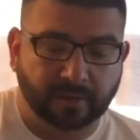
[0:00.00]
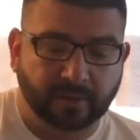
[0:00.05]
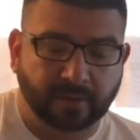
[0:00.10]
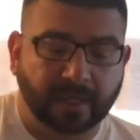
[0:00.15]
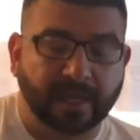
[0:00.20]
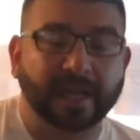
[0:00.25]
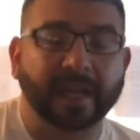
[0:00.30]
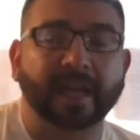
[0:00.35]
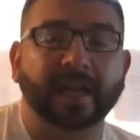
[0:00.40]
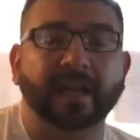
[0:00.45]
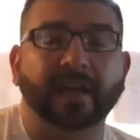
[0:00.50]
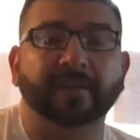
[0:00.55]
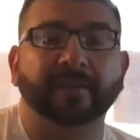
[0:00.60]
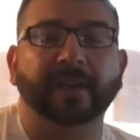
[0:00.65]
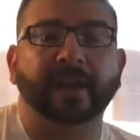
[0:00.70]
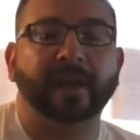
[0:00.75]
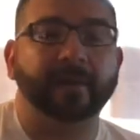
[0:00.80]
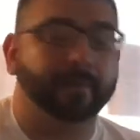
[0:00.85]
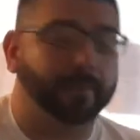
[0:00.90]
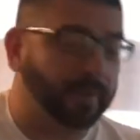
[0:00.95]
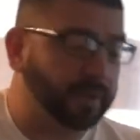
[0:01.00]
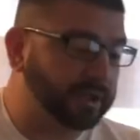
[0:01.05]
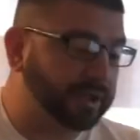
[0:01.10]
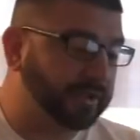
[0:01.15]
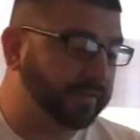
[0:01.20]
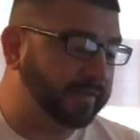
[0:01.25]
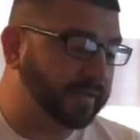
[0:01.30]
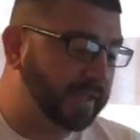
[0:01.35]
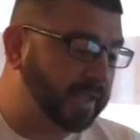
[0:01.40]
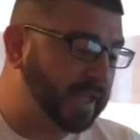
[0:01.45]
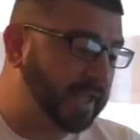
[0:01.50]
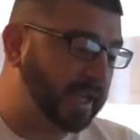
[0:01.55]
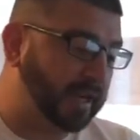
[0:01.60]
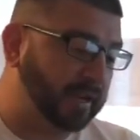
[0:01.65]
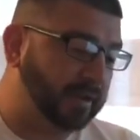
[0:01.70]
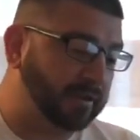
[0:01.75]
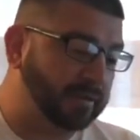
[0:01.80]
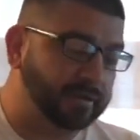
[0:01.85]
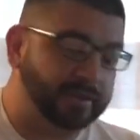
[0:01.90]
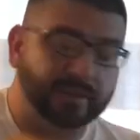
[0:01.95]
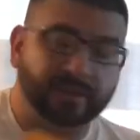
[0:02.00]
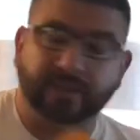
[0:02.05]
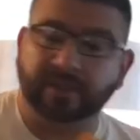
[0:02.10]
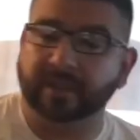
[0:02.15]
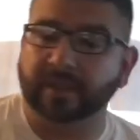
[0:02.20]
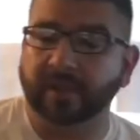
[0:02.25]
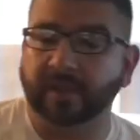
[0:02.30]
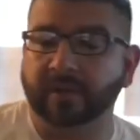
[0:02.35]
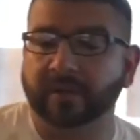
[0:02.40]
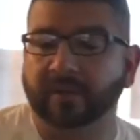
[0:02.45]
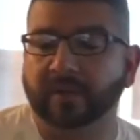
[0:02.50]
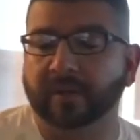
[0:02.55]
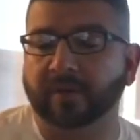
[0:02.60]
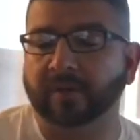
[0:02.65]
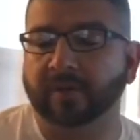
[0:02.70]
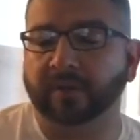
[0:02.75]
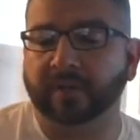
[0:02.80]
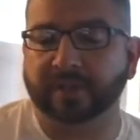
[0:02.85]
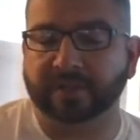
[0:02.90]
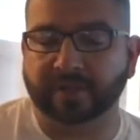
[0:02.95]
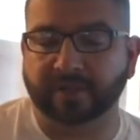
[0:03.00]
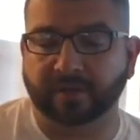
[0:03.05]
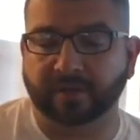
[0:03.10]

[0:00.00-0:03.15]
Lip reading: I have a bunch of decals. I don't know how easy